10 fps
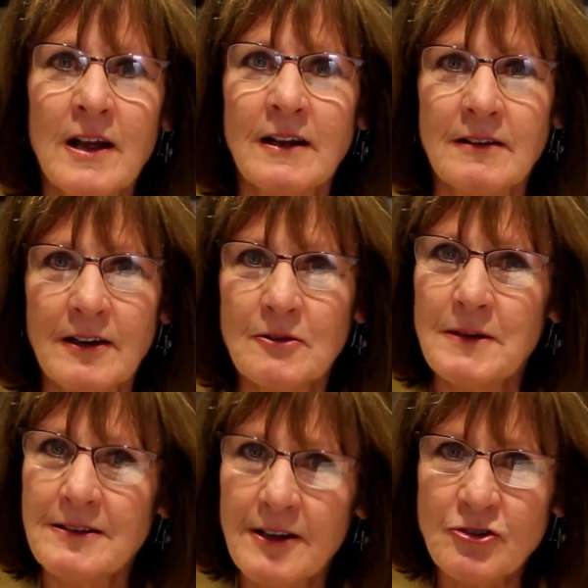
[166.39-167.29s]
not to
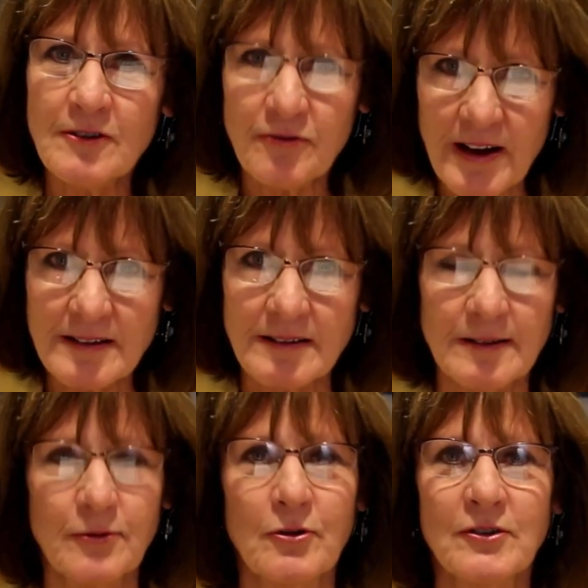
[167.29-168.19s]
be touching faces,
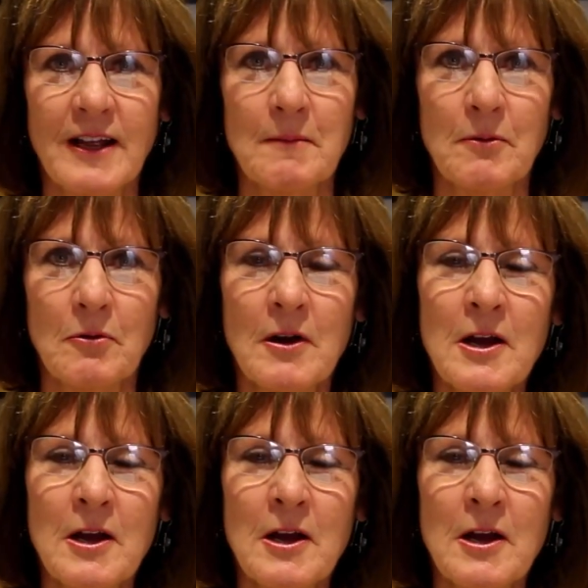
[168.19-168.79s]
for example.